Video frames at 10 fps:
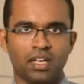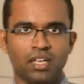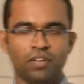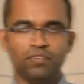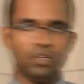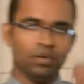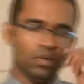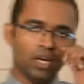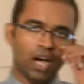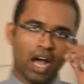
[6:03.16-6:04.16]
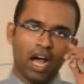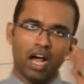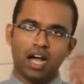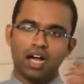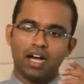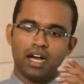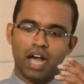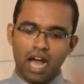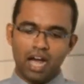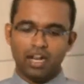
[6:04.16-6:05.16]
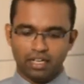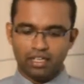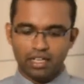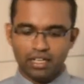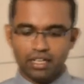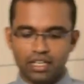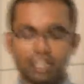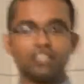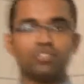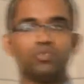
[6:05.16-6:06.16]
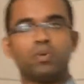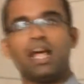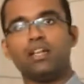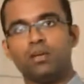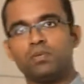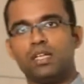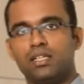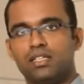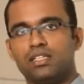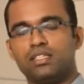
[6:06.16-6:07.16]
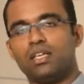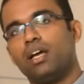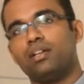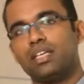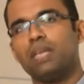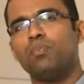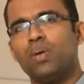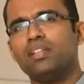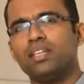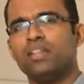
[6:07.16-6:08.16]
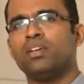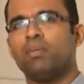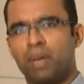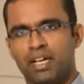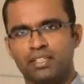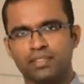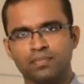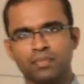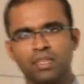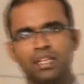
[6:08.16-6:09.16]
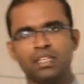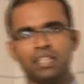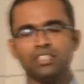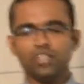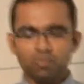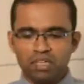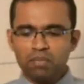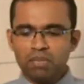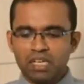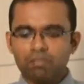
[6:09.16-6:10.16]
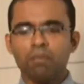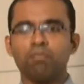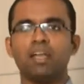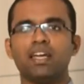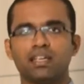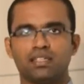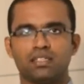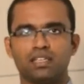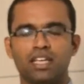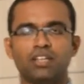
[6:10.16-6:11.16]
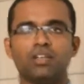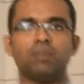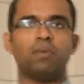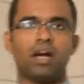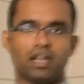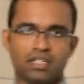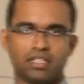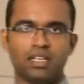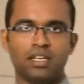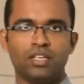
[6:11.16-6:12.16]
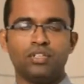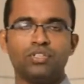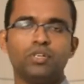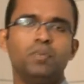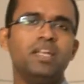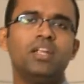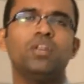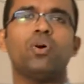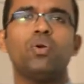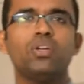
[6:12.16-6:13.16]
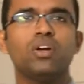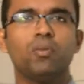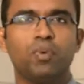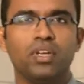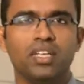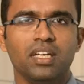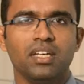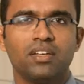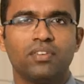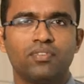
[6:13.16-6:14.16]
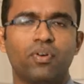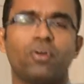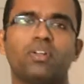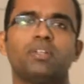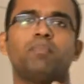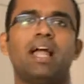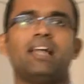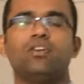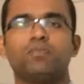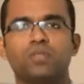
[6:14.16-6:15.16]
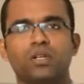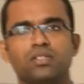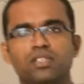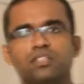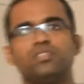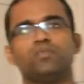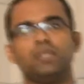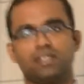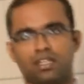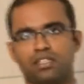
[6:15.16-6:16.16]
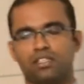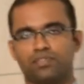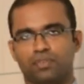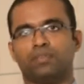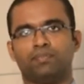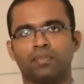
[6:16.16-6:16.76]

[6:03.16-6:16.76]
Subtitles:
If you are into planned obsolescence, you have to keep one thing in your mind. There should be minimum players in your market. You should be in an oligopoly for planned obsolescence to be successful.